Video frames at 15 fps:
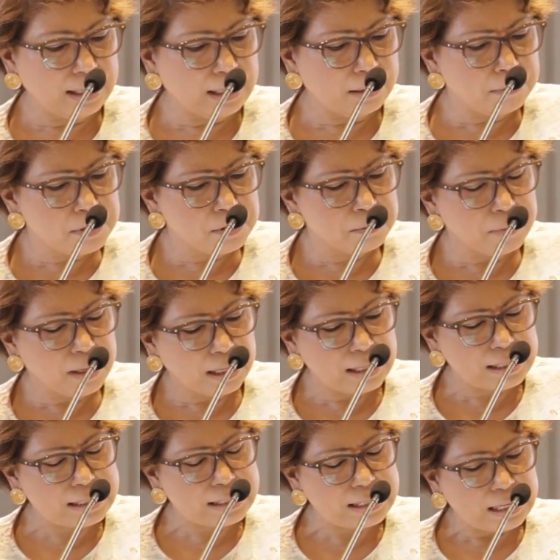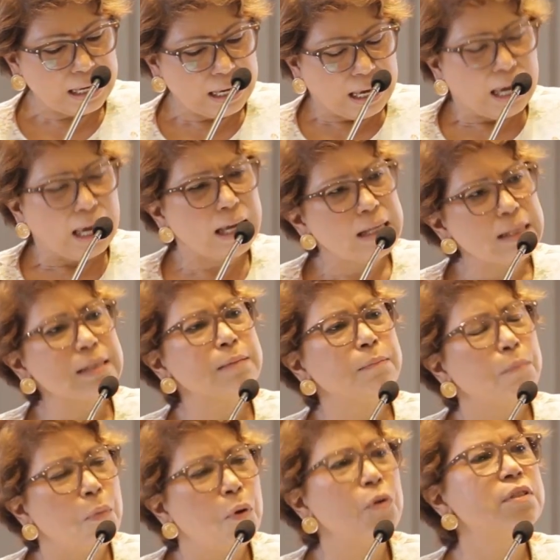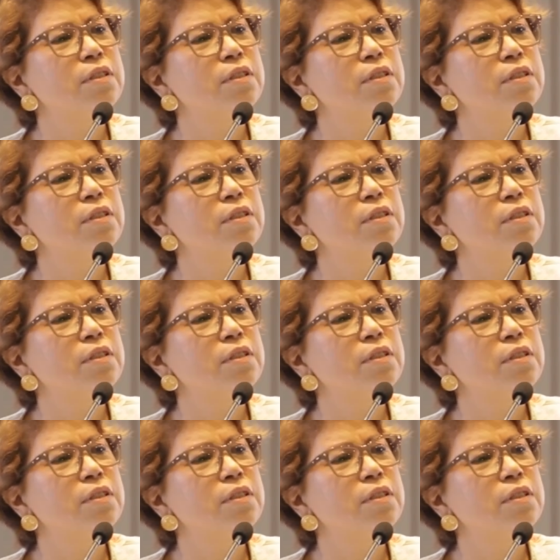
that I want to make is, is more